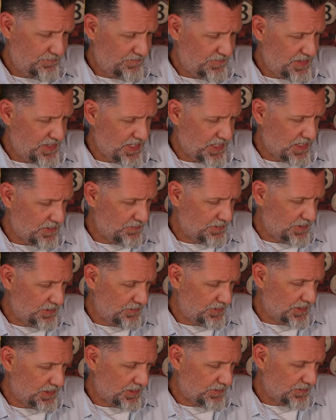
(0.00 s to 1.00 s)
thing I was
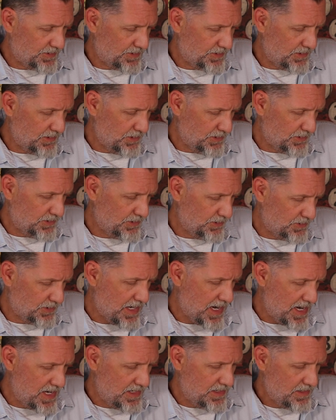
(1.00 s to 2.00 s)
using is a little too
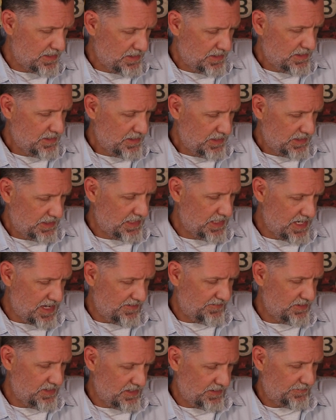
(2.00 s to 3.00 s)
dry. Didn't
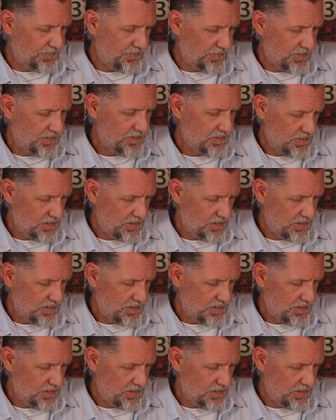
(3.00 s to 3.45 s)
have enough